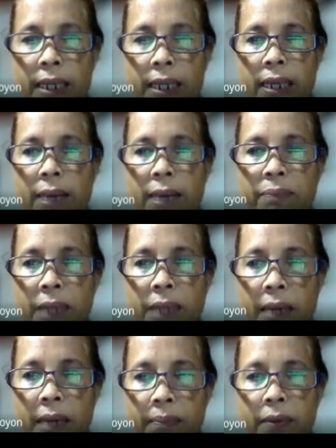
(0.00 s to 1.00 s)

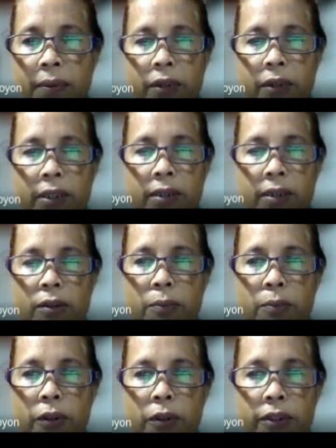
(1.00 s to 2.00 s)
laptop or the
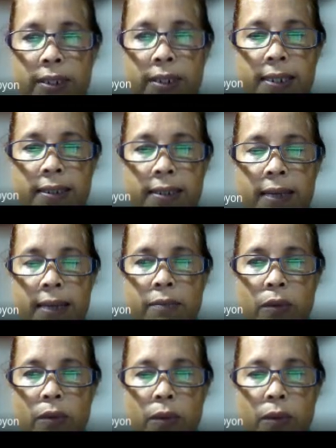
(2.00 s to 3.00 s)
computer system,
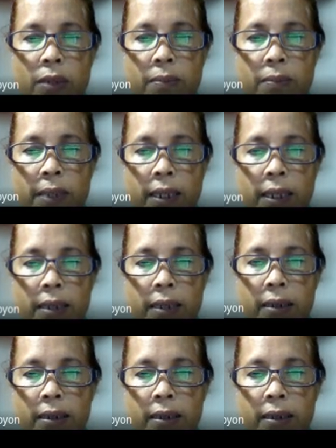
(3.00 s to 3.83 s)
we will be